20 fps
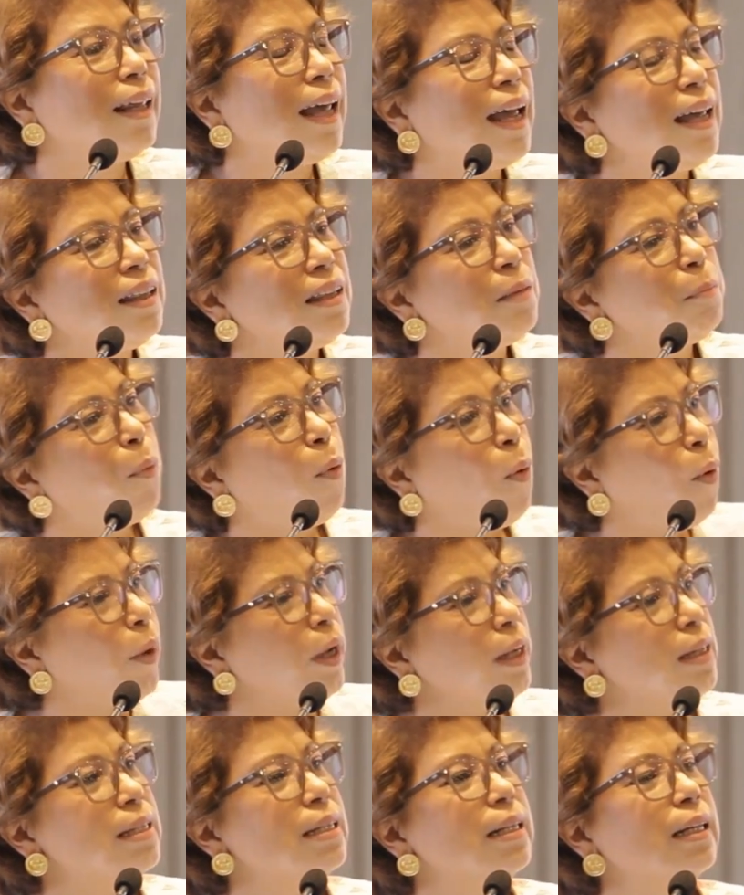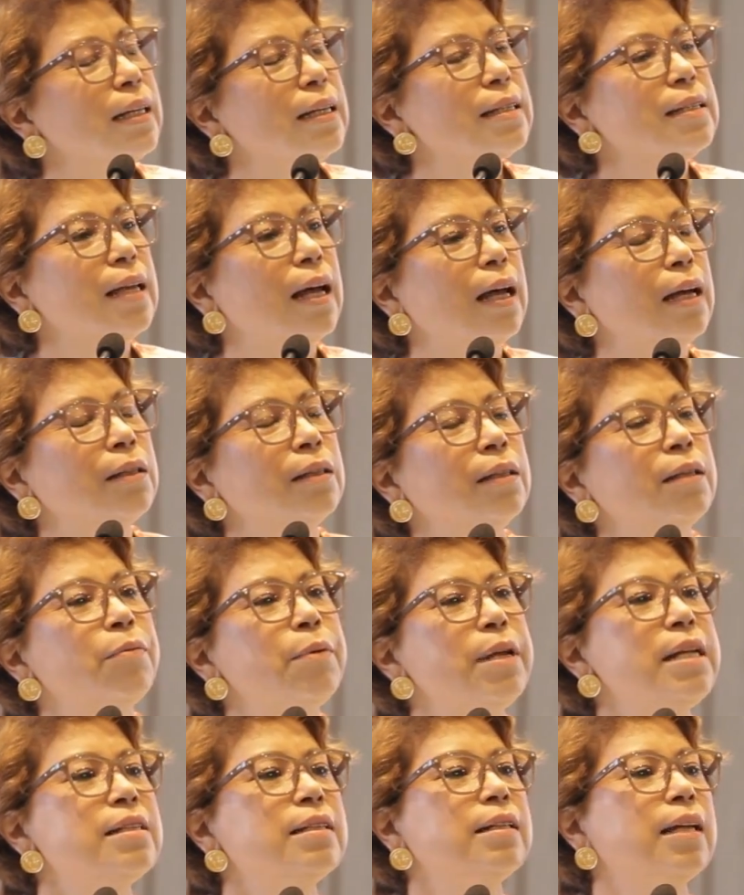And the point is, the
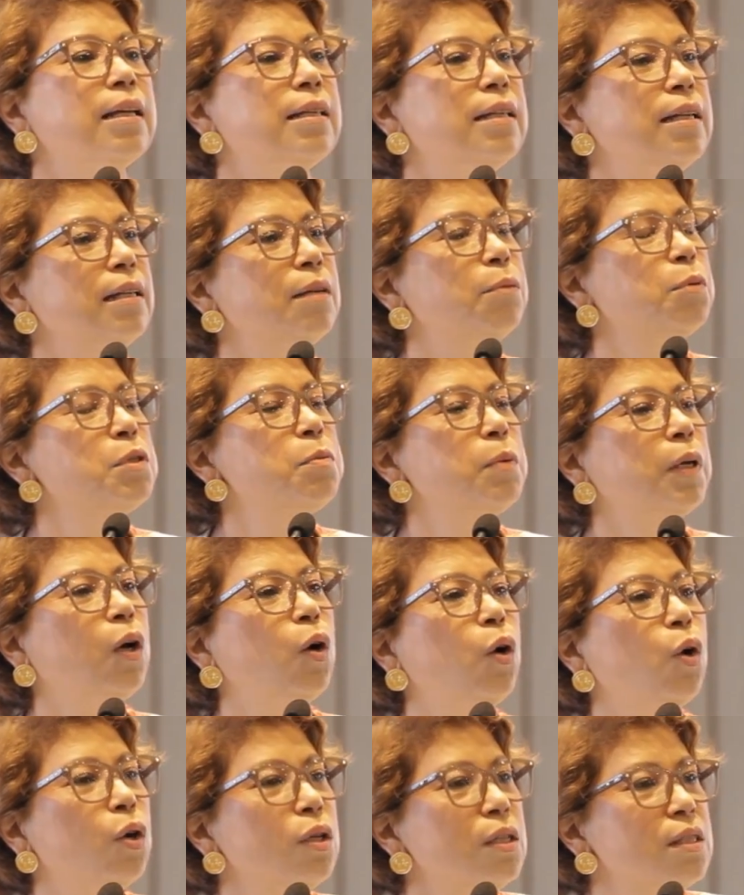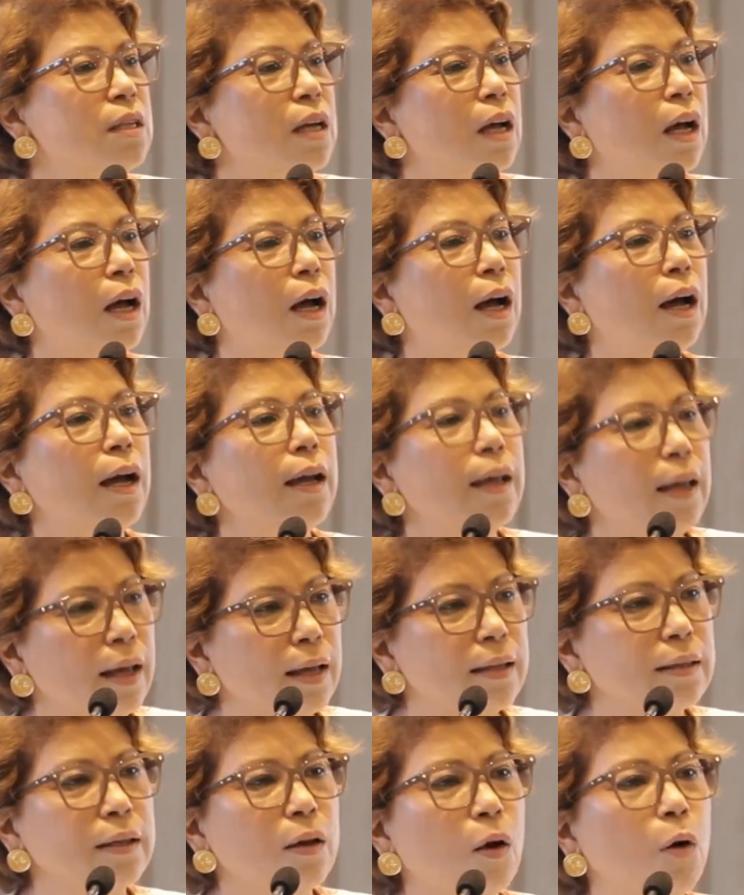reason I did it was because I
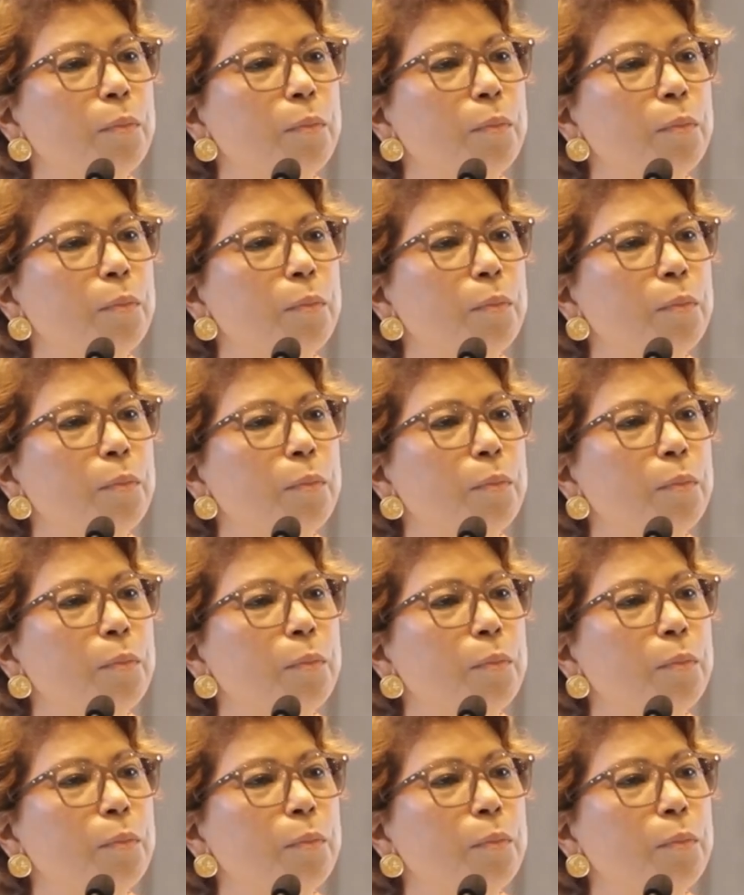had the